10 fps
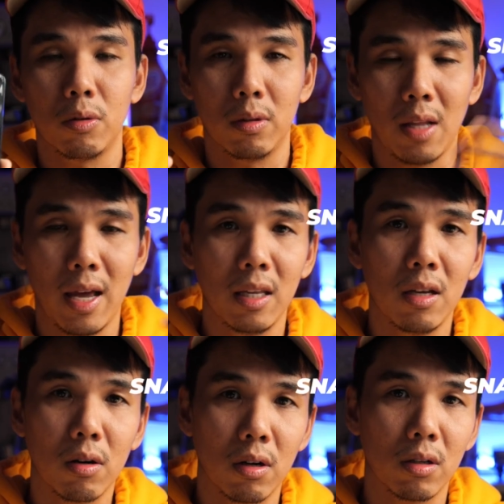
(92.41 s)
to
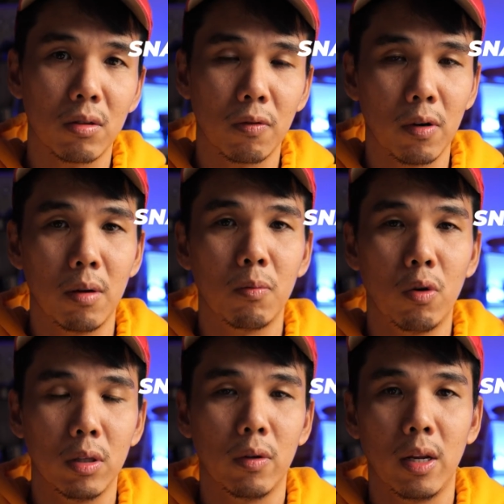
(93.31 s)
90Hz from
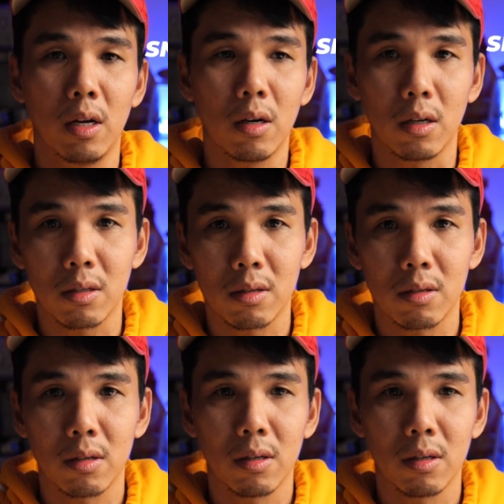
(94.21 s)
120Hz.